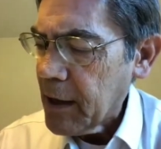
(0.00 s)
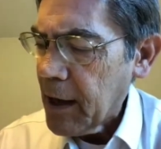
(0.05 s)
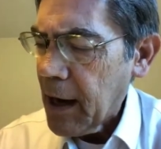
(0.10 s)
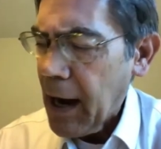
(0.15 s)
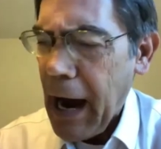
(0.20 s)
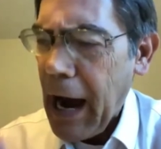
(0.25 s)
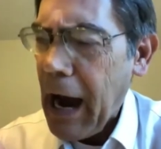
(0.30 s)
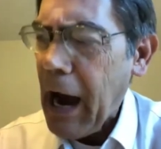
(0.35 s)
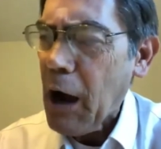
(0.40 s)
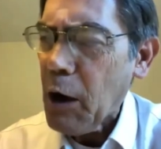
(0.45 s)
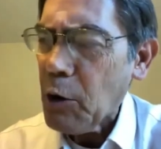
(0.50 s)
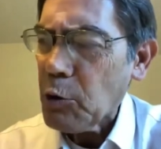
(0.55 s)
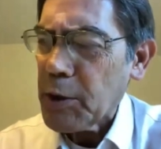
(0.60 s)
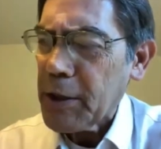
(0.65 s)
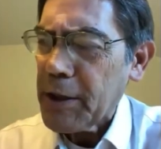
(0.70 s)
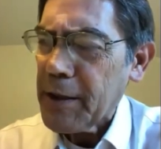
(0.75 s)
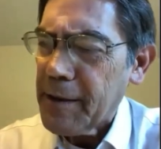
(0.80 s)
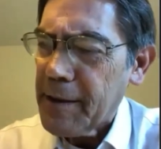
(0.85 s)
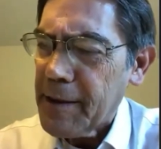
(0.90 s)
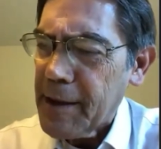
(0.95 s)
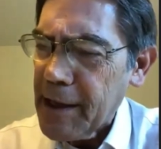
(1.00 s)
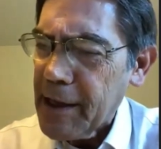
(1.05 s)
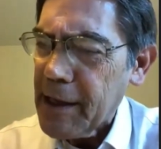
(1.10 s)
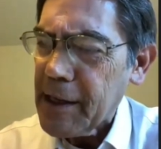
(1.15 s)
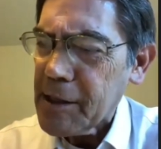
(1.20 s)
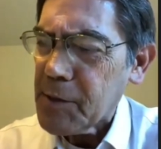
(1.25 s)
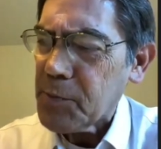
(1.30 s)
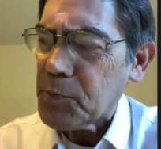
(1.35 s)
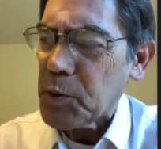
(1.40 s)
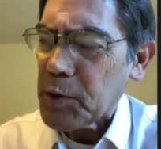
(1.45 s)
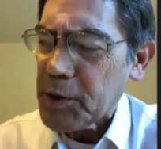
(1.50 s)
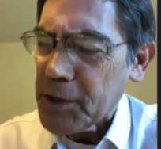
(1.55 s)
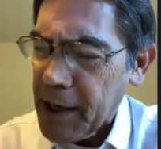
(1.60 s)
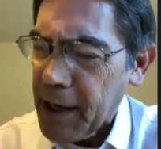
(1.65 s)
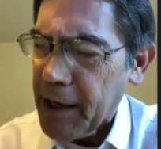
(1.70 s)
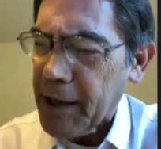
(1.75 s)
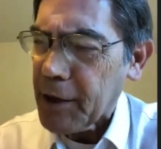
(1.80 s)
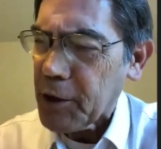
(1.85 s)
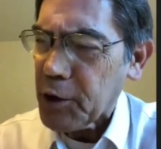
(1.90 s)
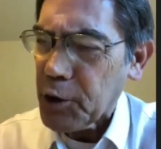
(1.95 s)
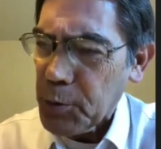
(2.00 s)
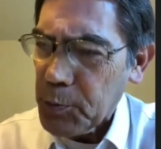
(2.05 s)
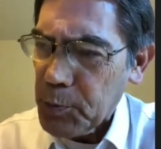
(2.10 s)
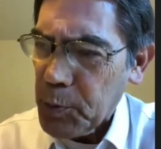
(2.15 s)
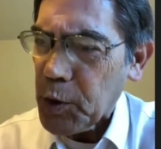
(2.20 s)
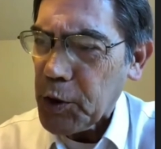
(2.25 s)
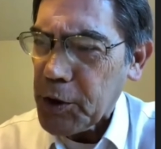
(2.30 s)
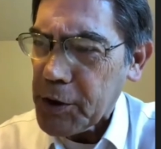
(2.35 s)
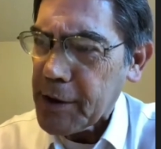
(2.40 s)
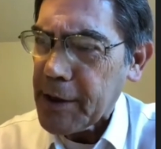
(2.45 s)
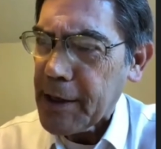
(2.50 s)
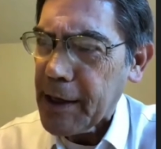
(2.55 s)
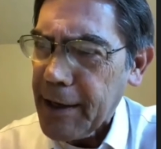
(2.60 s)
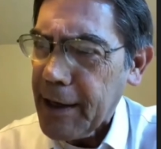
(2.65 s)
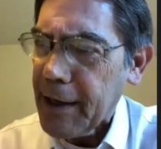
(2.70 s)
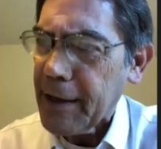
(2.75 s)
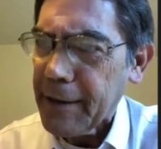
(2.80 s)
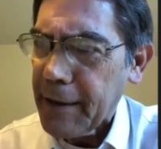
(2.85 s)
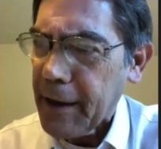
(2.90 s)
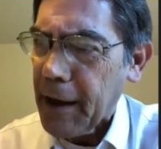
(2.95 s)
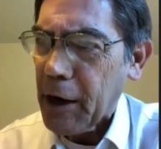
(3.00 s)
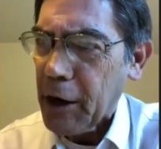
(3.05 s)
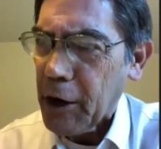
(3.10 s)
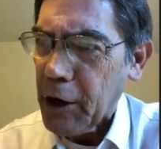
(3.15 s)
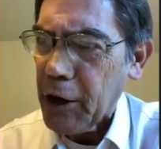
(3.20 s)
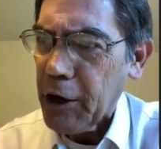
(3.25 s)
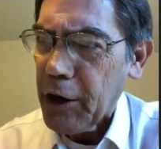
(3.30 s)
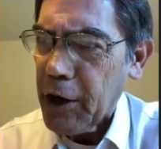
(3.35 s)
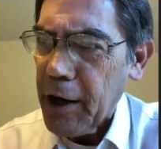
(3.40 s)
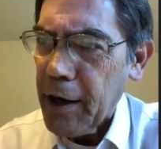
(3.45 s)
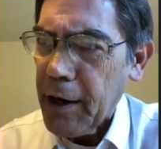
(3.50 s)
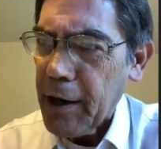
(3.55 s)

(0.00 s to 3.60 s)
how did these particular books get in there